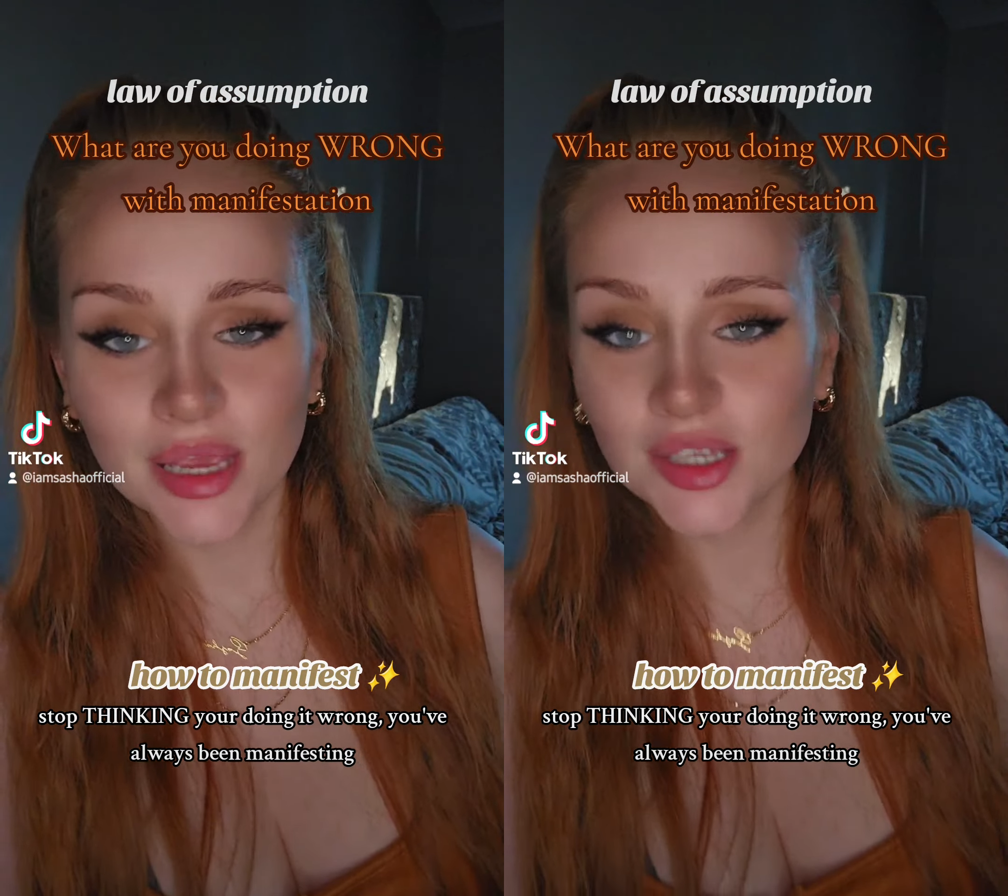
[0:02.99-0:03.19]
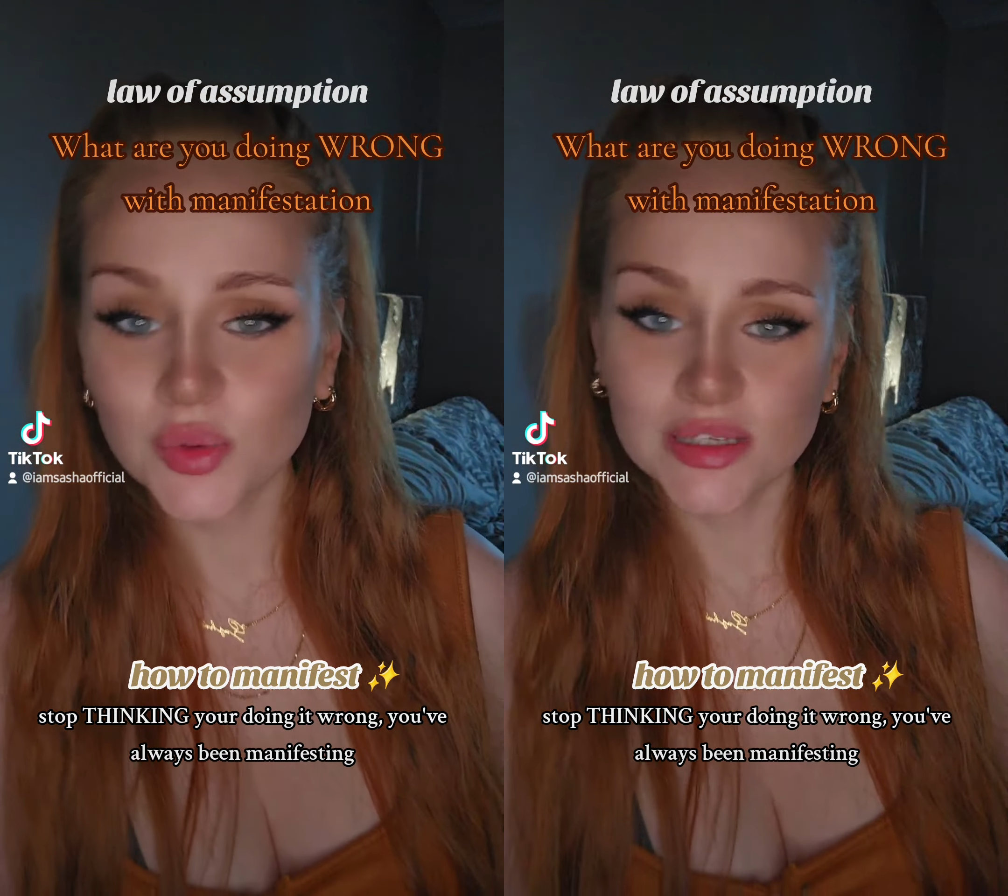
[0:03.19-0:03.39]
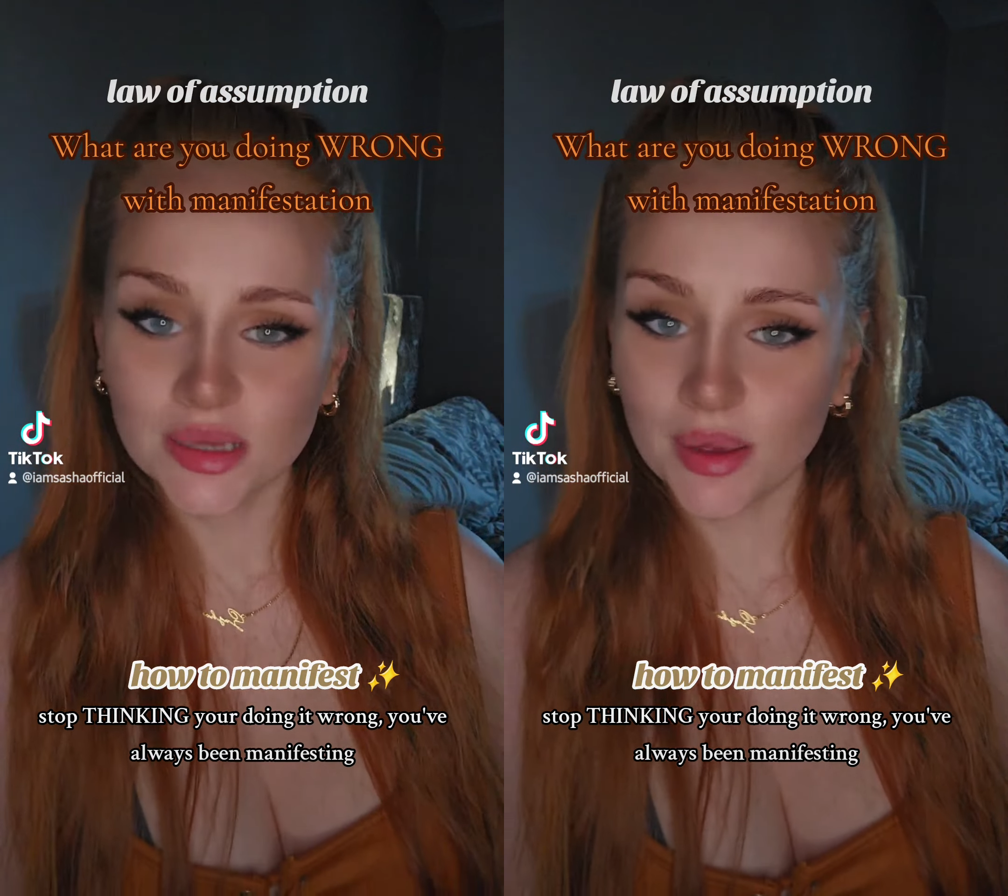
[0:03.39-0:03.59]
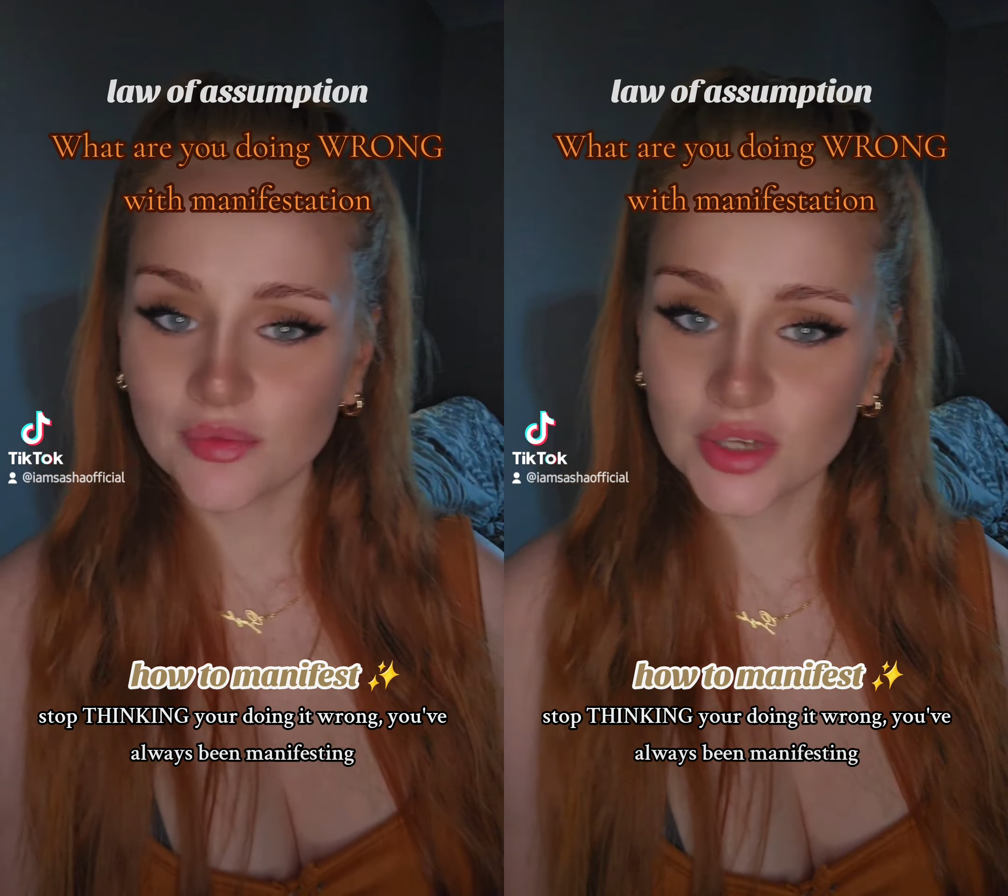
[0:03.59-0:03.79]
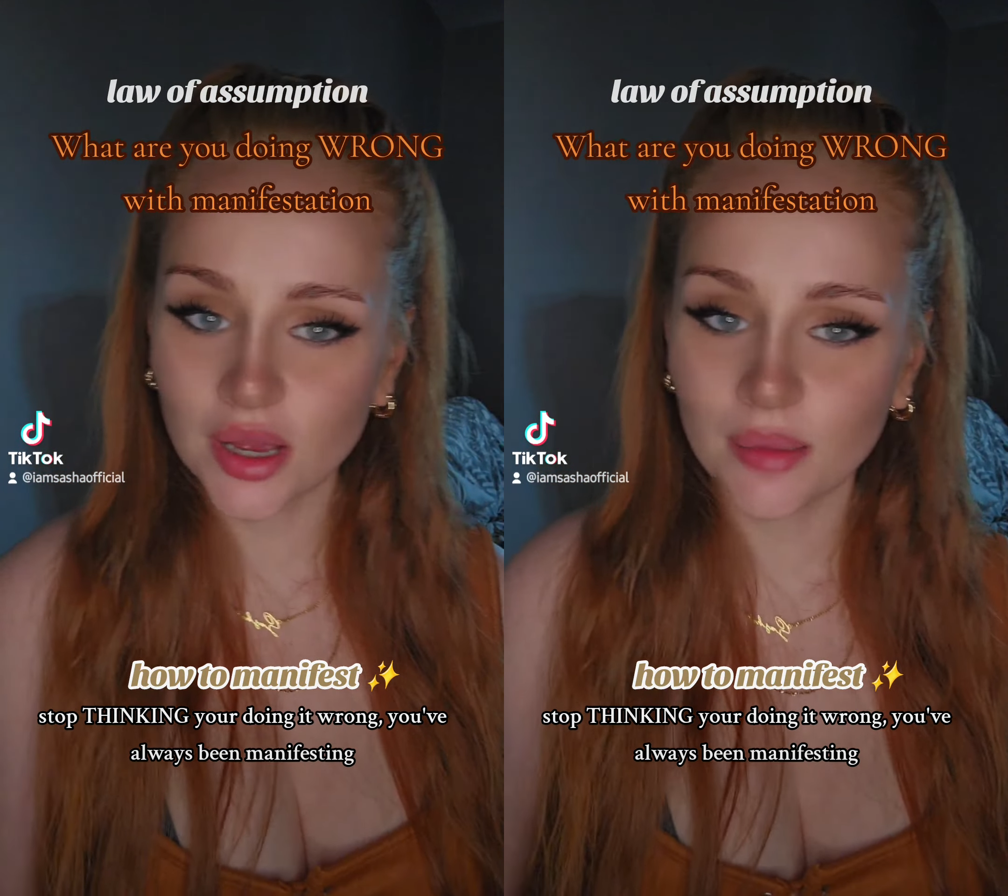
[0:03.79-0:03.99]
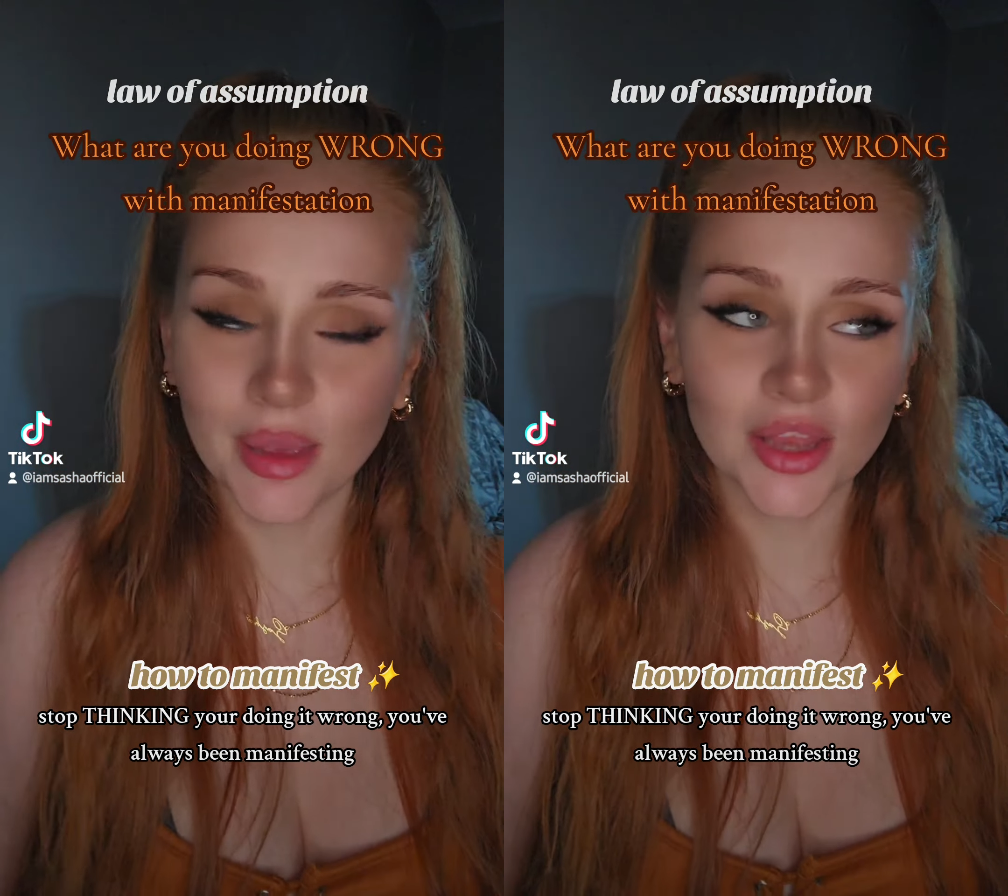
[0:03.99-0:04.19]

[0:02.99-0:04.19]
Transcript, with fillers: XYZ amount of time